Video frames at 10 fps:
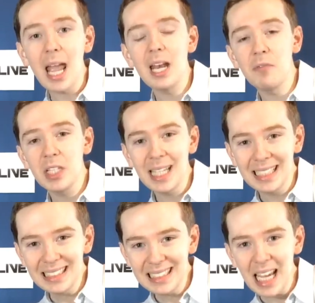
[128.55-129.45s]
and everything
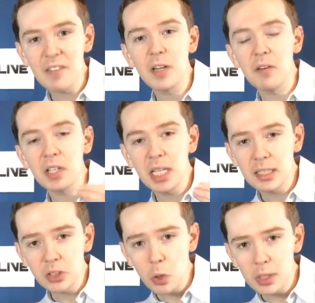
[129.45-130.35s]
is safe, and everything
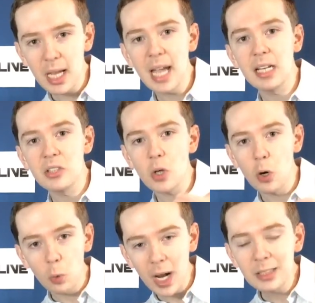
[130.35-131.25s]
is okay, and it's
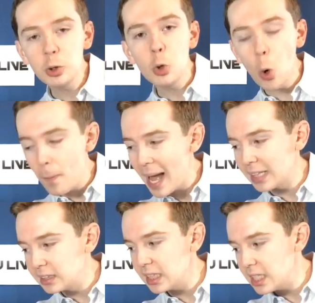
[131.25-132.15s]
all right to go
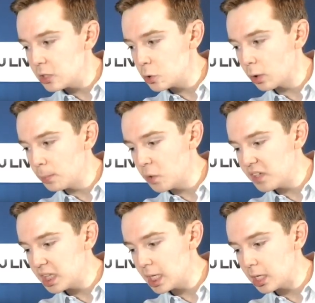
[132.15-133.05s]
back to the indoor
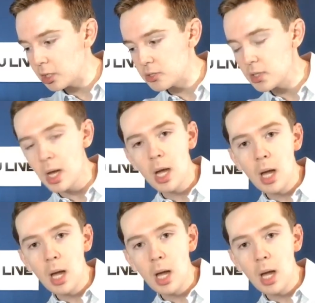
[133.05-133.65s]
movie theaters.